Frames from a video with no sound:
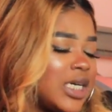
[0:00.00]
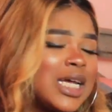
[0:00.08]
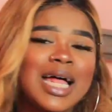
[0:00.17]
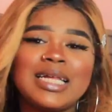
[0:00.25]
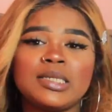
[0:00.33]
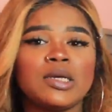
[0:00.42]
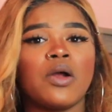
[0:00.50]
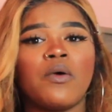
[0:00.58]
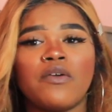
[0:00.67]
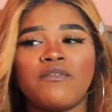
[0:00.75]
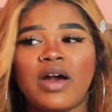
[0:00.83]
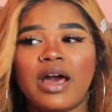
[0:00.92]
classes are
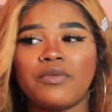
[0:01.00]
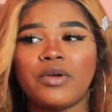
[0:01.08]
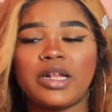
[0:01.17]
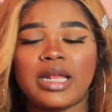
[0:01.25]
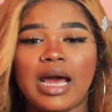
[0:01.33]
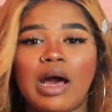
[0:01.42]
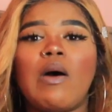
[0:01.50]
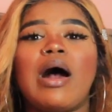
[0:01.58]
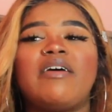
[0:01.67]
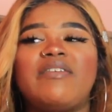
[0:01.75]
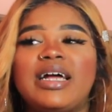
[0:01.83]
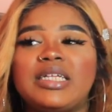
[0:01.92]
going fine right now.
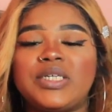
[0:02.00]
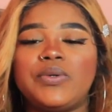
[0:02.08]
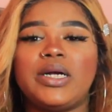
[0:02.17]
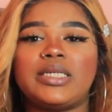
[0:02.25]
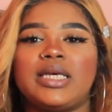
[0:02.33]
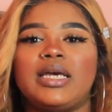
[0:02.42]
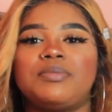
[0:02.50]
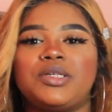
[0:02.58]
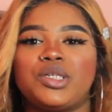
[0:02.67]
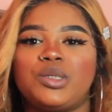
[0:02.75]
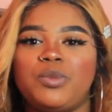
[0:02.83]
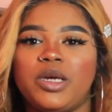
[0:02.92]
I've had 2 exams
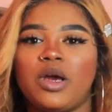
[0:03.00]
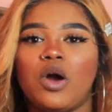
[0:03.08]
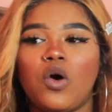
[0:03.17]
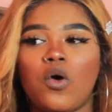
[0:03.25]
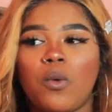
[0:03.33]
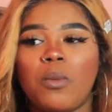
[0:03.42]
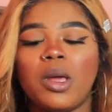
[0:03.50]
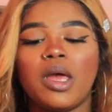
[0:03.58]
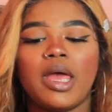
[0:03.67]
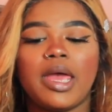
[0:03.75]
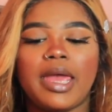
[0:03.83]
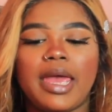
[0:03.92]
since being home,
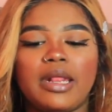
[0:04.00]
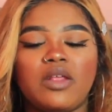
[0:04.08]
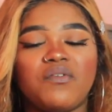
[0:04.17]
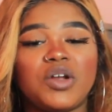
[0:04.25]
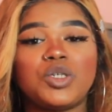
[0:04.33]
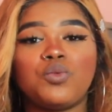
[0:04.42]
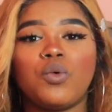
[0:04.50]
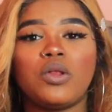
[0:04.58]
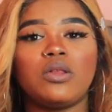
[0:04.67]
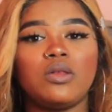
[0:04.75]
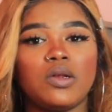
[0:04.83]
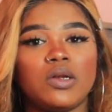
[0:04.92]
and the first
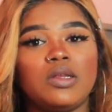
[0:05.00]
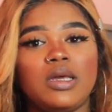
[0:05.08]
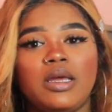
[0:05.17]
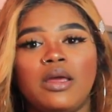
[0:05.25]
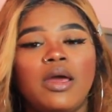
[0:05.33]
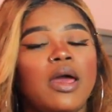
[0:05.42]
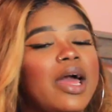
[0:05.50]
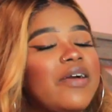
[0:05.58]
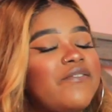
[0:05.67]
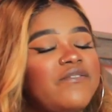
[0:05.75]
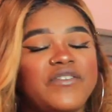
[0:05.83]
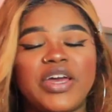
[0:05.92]
one literally
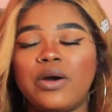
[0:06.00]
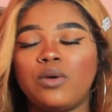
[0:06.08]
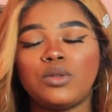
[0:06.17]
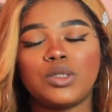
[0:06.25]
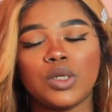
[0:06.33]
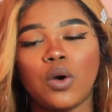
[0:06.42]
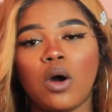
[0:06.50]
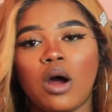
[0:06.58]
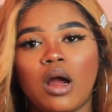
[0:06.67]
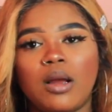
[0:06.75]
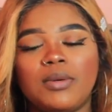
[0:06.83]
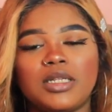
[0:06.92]
failed so
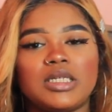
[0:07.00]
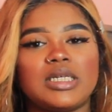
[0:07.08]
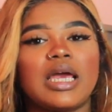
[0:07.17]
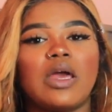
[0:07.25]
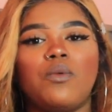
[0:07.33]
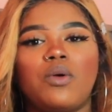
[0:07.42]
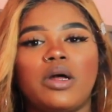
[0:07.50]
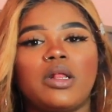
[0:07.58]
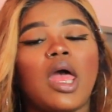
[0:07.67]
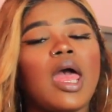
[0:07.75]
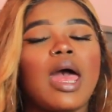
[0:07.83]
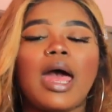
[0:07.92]
hard, but the second
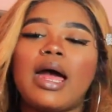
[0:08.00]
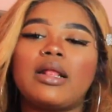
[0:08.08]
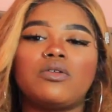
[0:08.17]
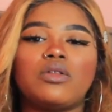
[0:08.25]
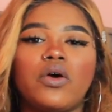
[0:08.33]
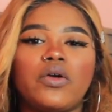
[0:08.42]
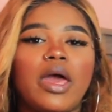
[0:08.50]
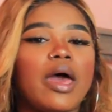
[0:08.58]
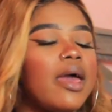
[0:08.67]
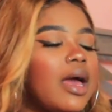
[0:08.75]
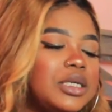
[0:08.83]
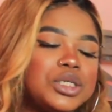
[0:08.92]
one I don't know
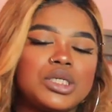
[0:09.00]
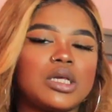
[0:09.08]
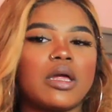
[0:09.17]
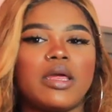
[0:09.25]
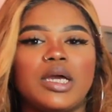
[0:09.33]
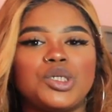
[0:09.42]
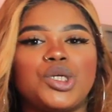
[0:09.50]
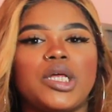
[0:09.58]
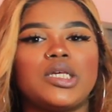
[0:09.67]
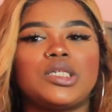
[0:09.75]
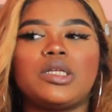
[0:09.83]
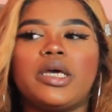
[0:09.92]
yet. I just took it
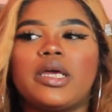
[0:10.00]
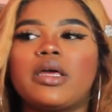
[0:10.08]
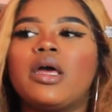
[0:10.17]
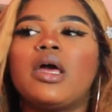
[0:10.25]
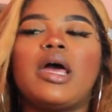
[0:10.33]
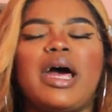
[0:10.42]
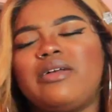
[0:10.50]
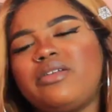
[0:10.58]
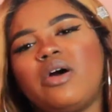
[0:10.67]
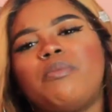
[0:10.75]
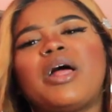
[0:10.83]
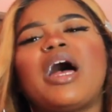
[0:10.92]
yesterday, so like I don't
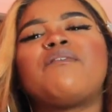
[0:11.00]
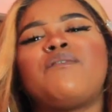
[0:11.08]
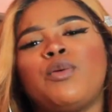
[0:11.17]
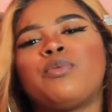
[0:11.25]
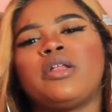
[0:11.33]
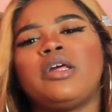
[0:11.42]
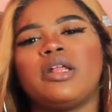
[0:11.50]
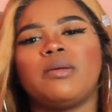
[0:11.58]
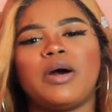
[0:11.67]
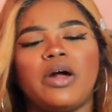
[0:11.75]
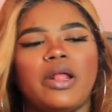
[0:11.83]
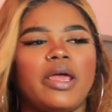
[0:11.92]
know, but I feel pretty good
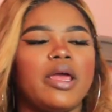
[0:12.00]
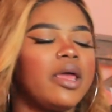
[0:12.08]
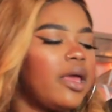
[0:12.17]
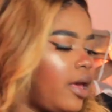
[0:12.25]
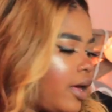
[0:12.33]
about it.